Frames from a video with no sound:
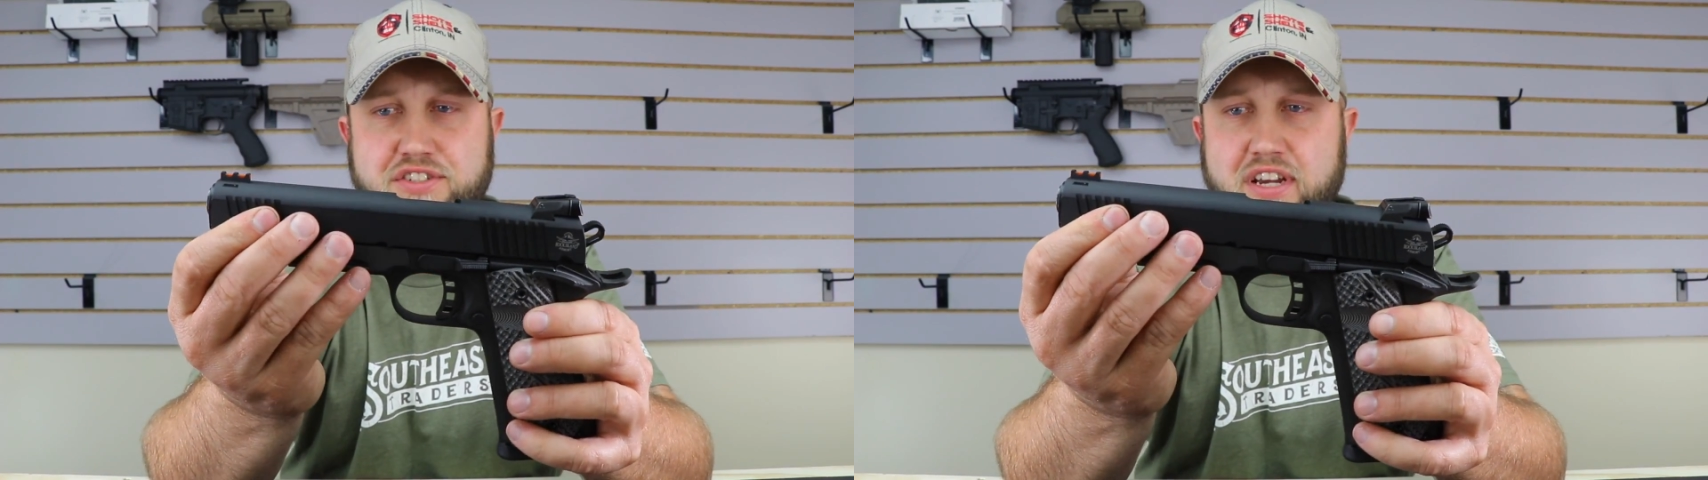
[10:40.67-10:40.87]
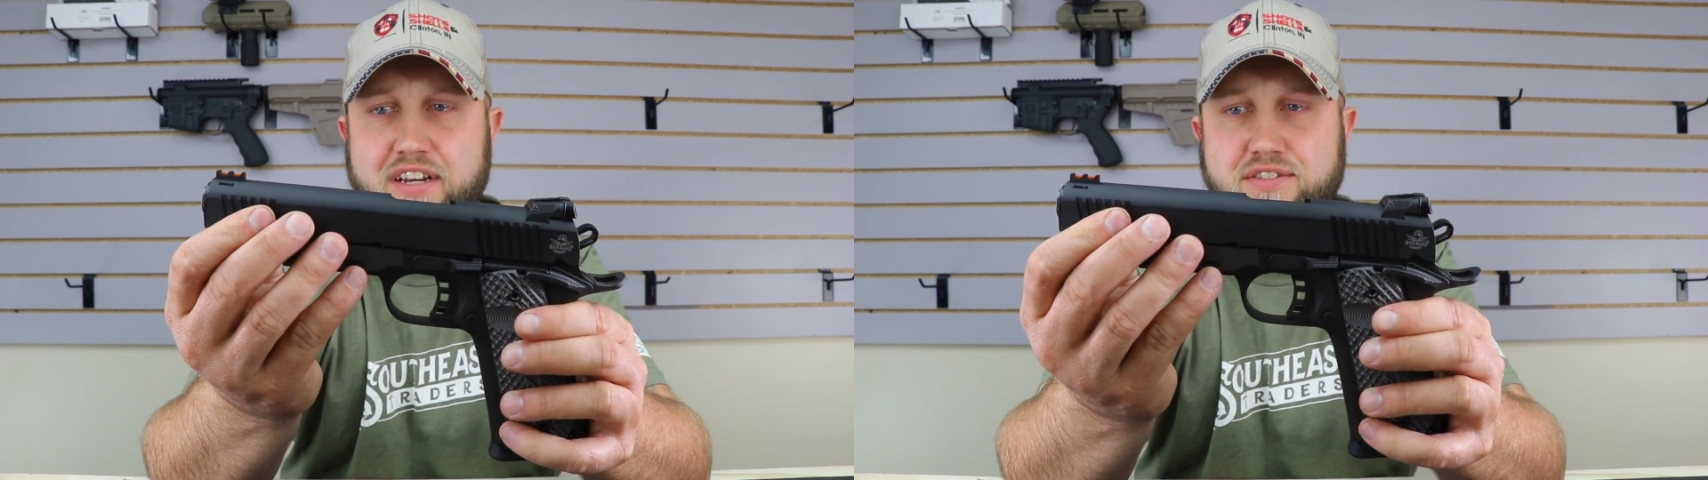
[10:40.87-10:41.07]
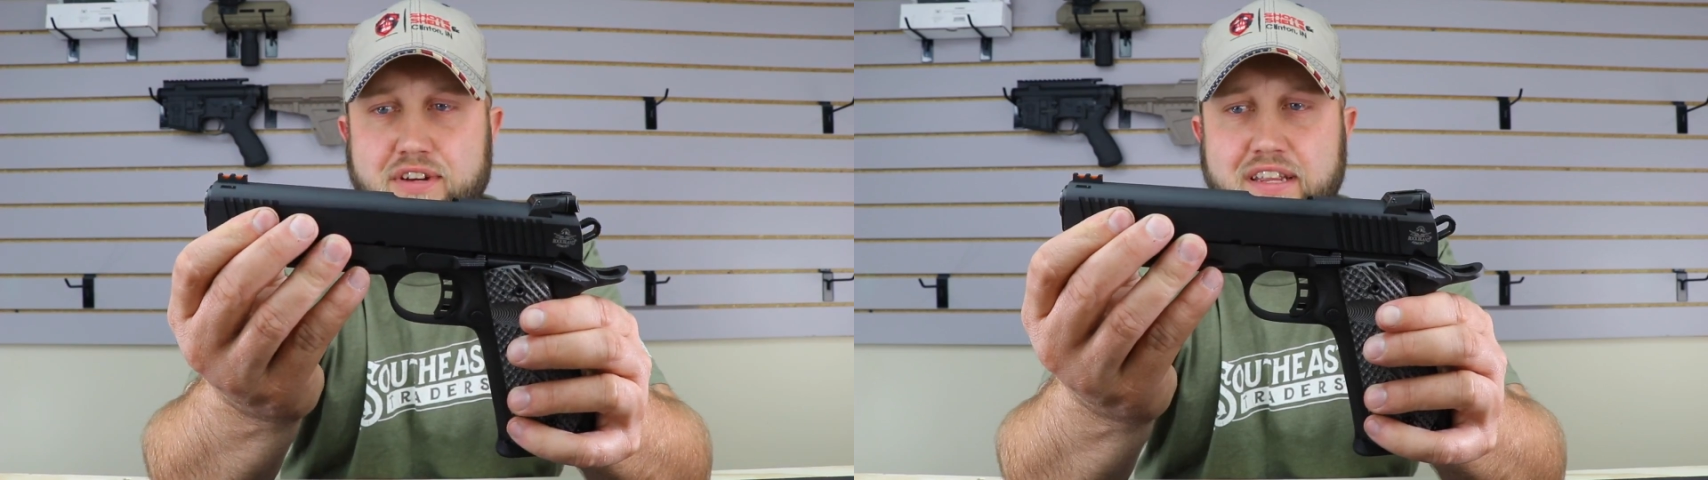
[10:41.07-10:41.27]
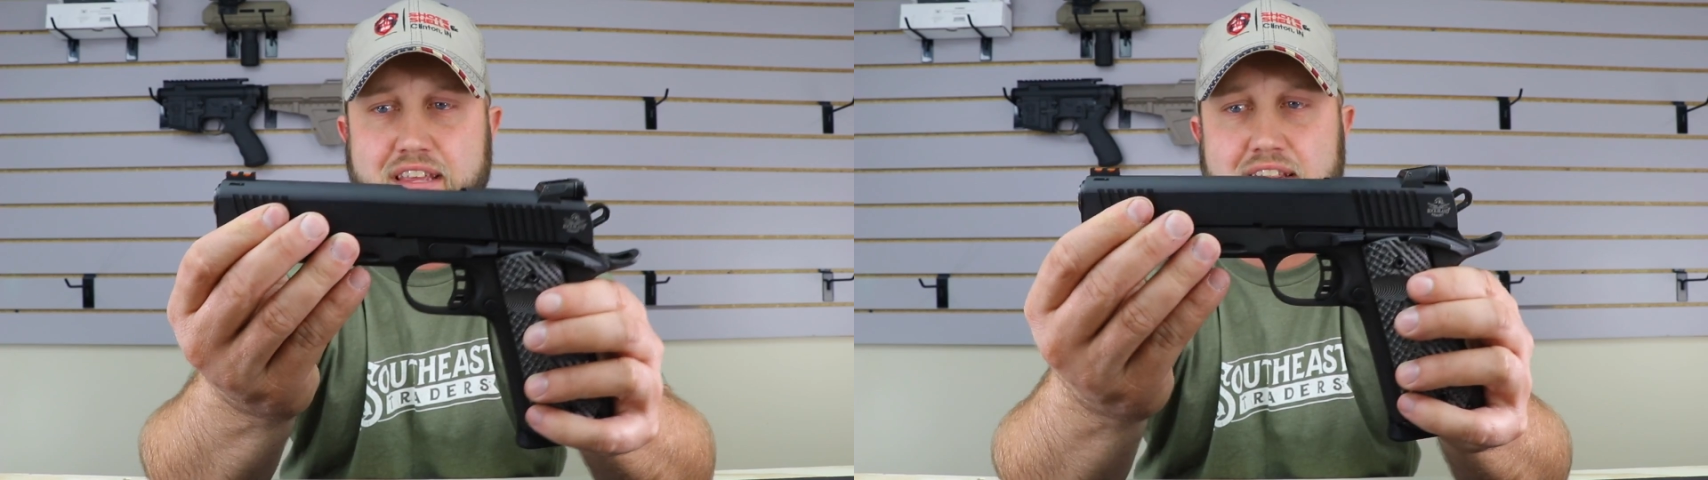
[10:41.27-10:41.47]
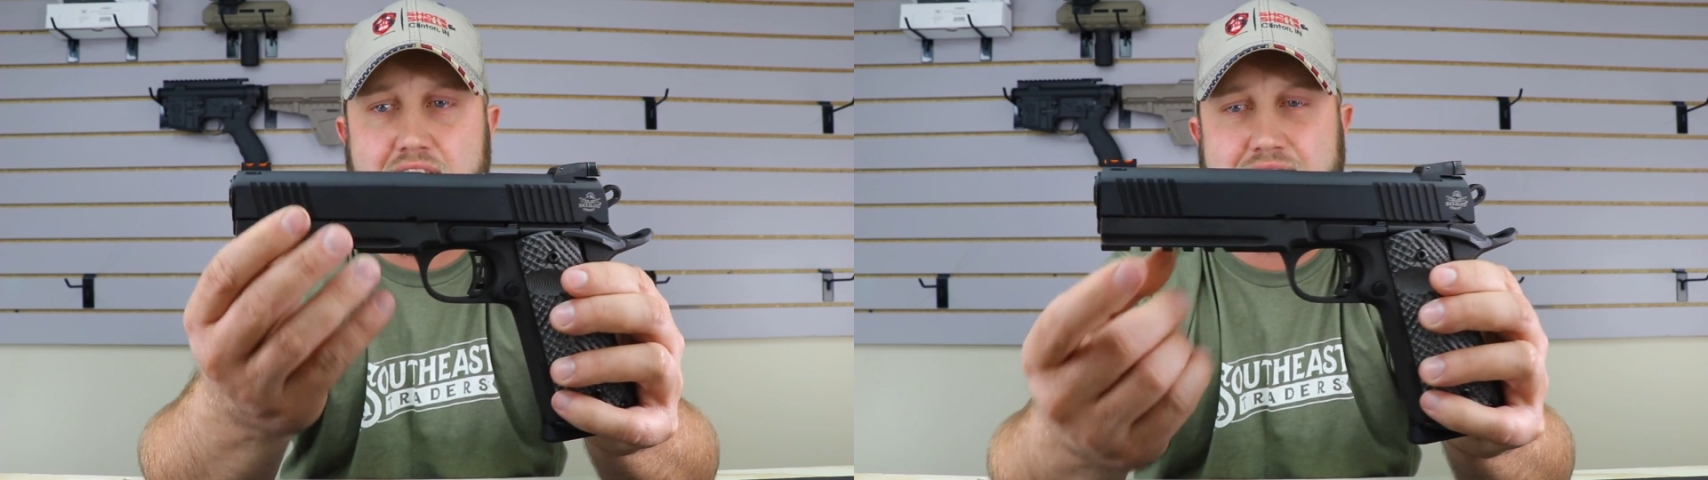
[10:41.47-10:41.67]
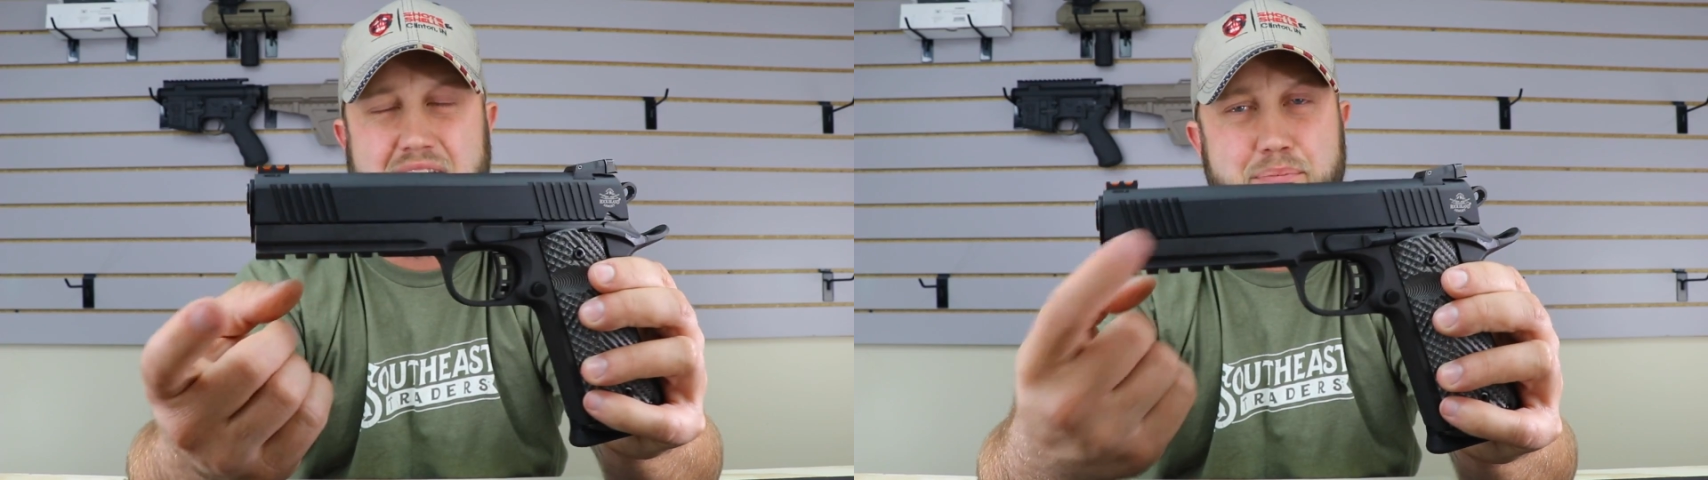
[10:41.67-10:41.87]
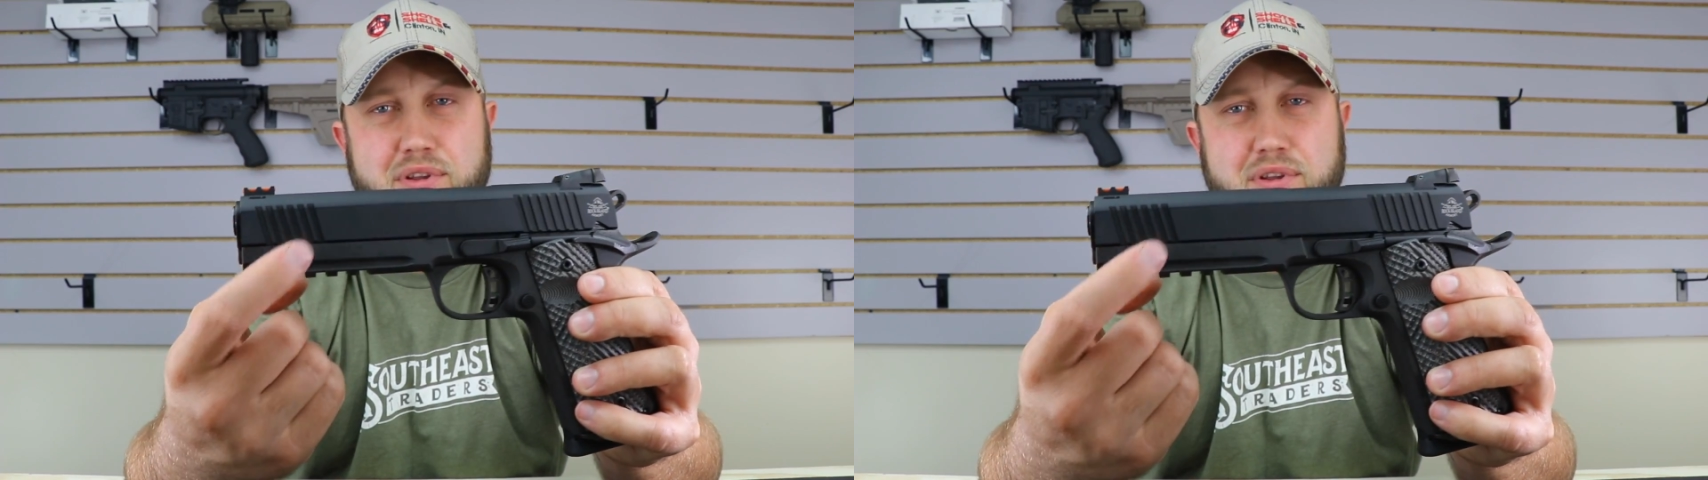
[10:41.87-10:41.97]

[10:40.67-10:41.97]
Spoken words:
checks or anything like that.